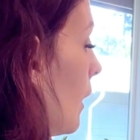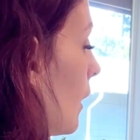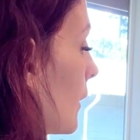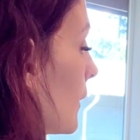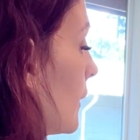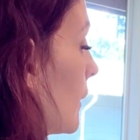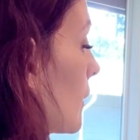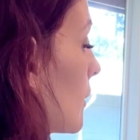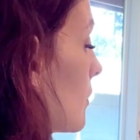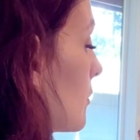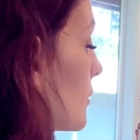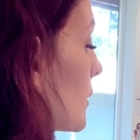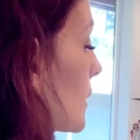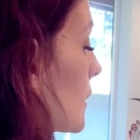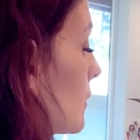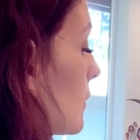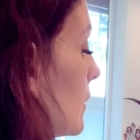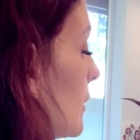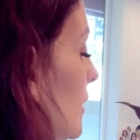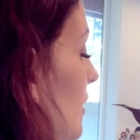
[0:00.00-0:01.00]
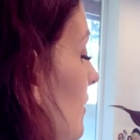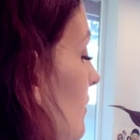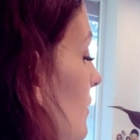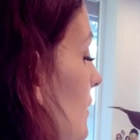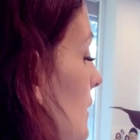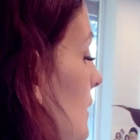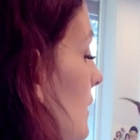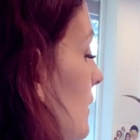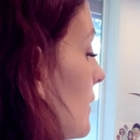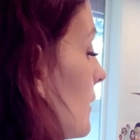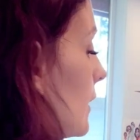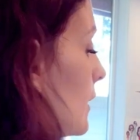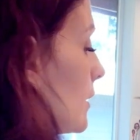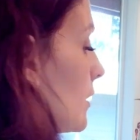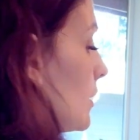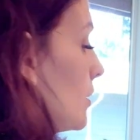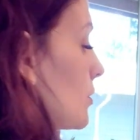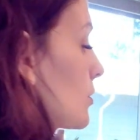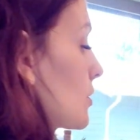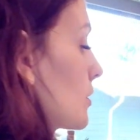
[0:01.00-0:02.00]
yellowing leaves, and that
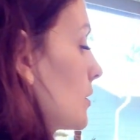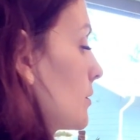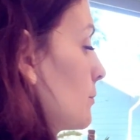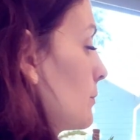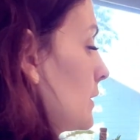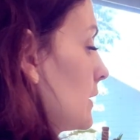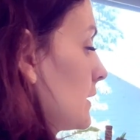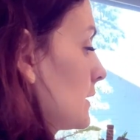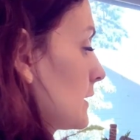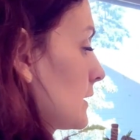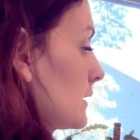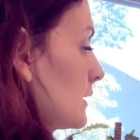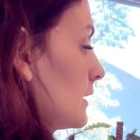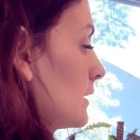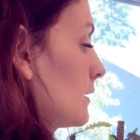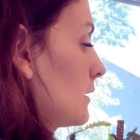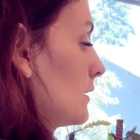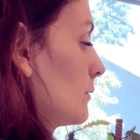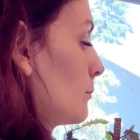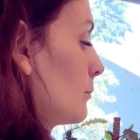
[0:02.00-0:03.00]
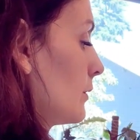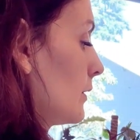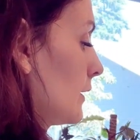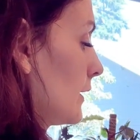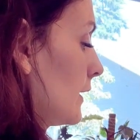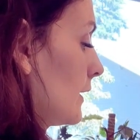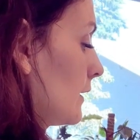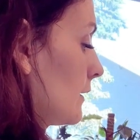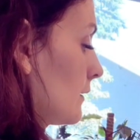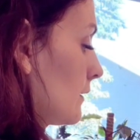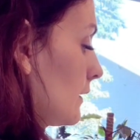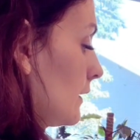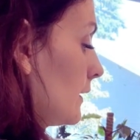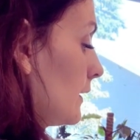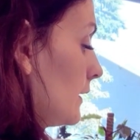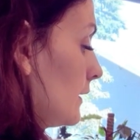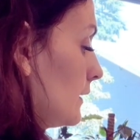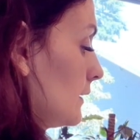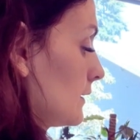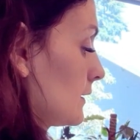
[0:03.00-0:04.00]
usually means that the plant
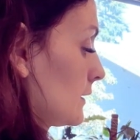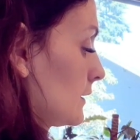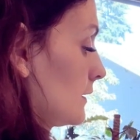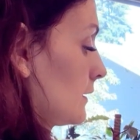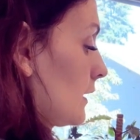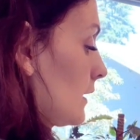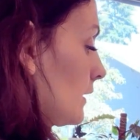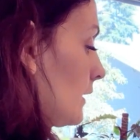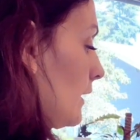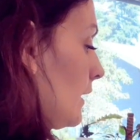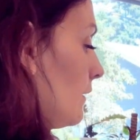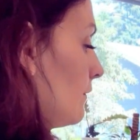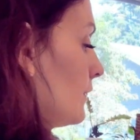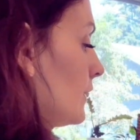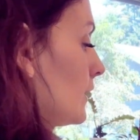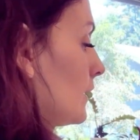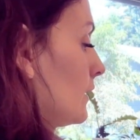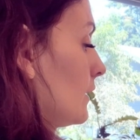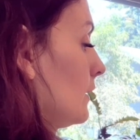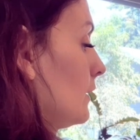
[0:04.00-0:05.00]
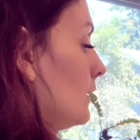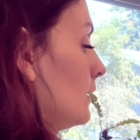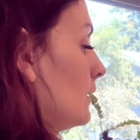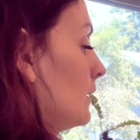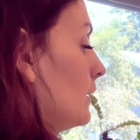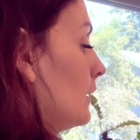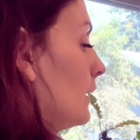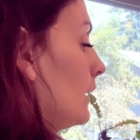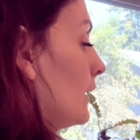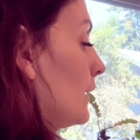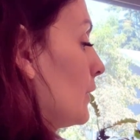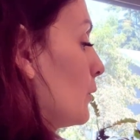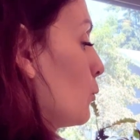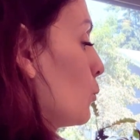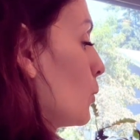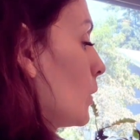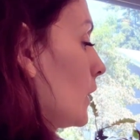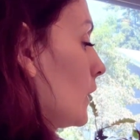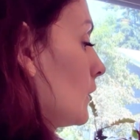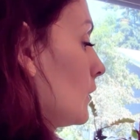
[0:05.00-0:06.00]
is not having a
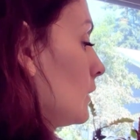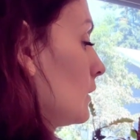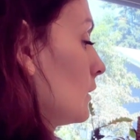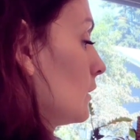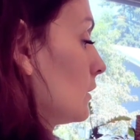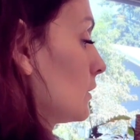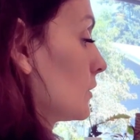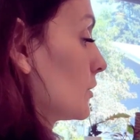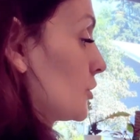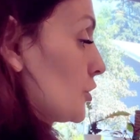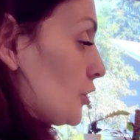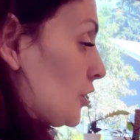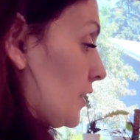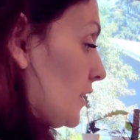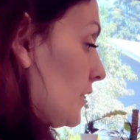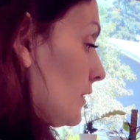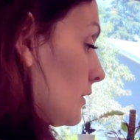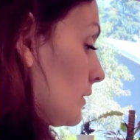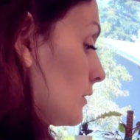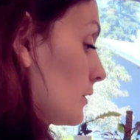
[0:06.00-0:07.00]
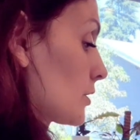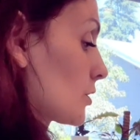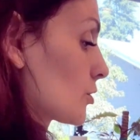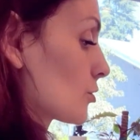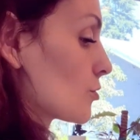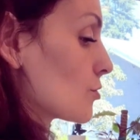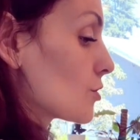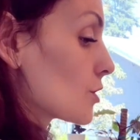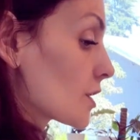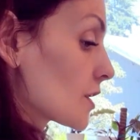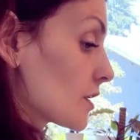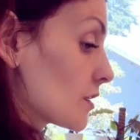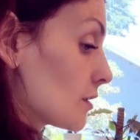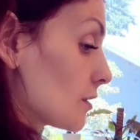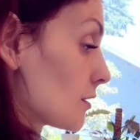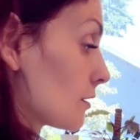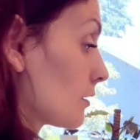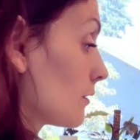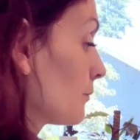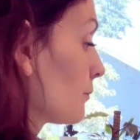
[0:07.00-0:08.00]
well-drained
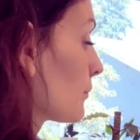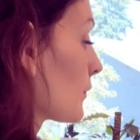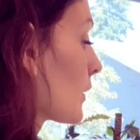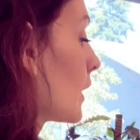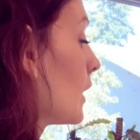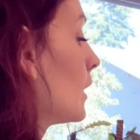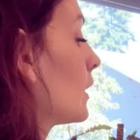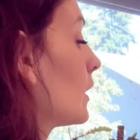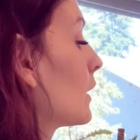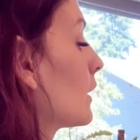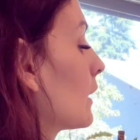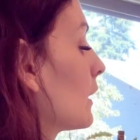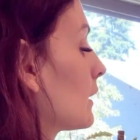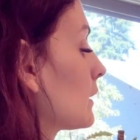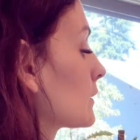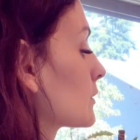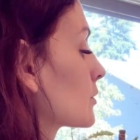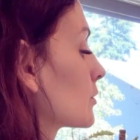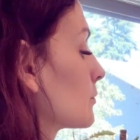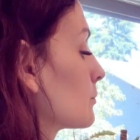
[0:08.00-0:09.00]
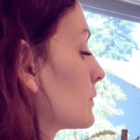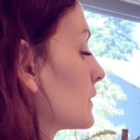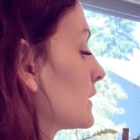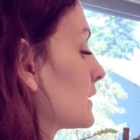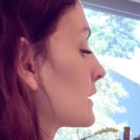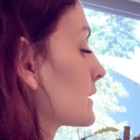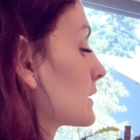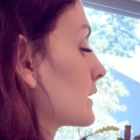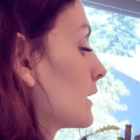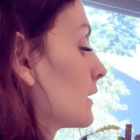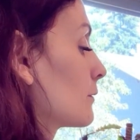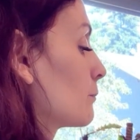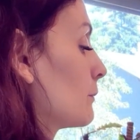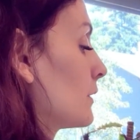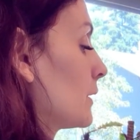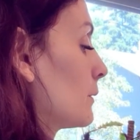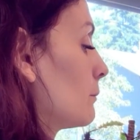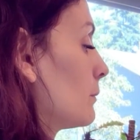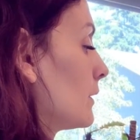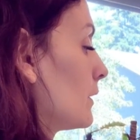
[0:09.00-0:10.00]
soil. It also means that
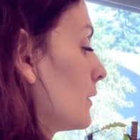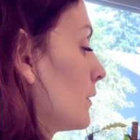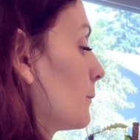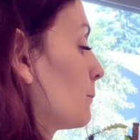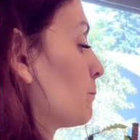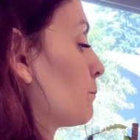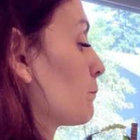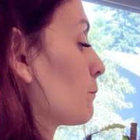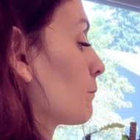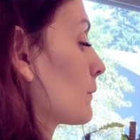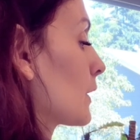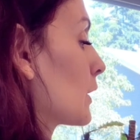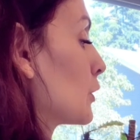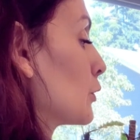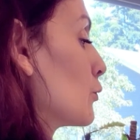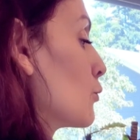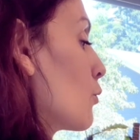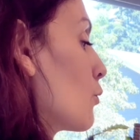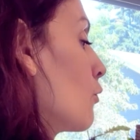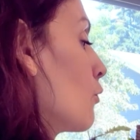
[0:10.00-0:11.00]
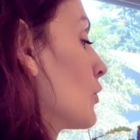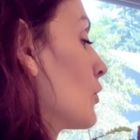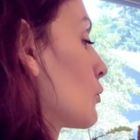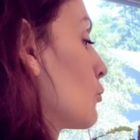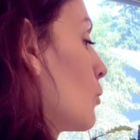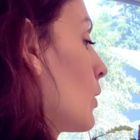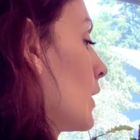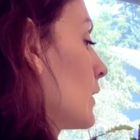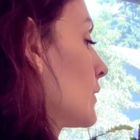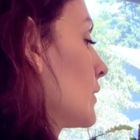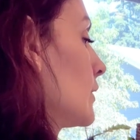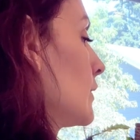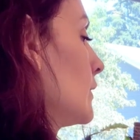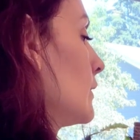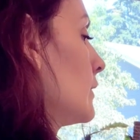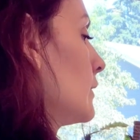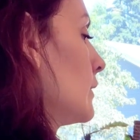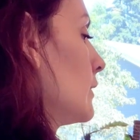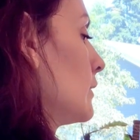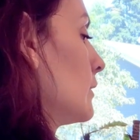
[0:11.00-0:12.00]
maybe you overwatered
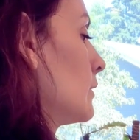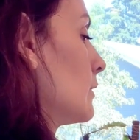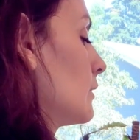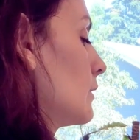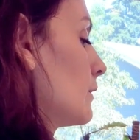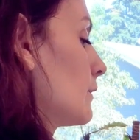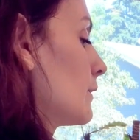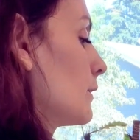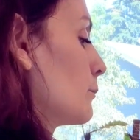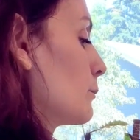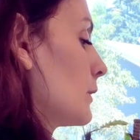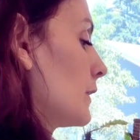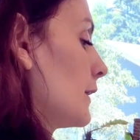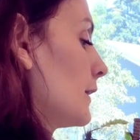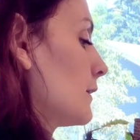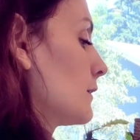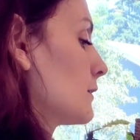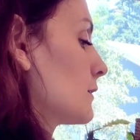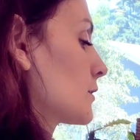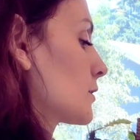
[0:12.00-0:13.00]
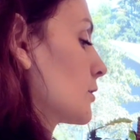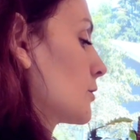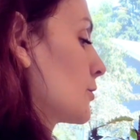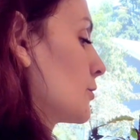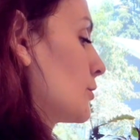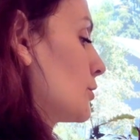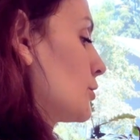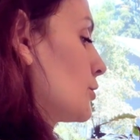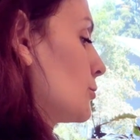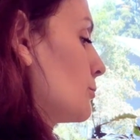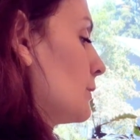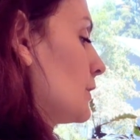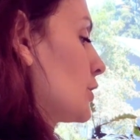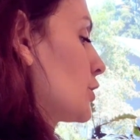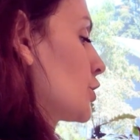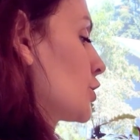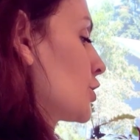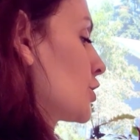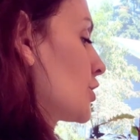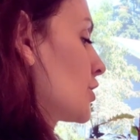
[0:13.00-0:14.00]
the plant, so you need to make
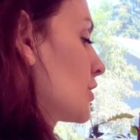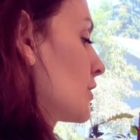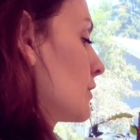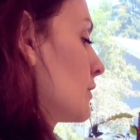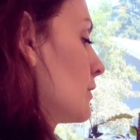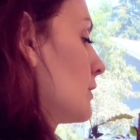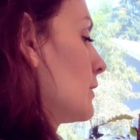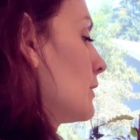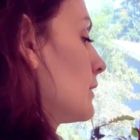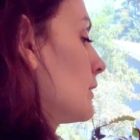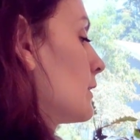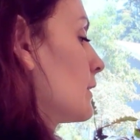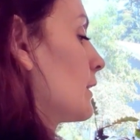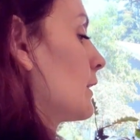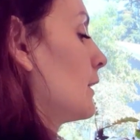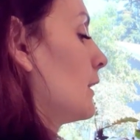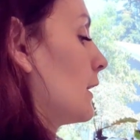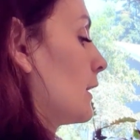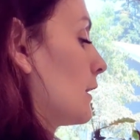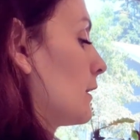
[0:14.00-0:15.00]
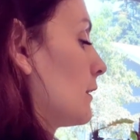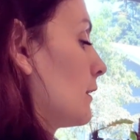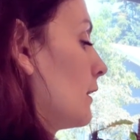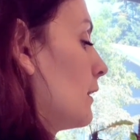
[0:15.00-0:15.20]
sure that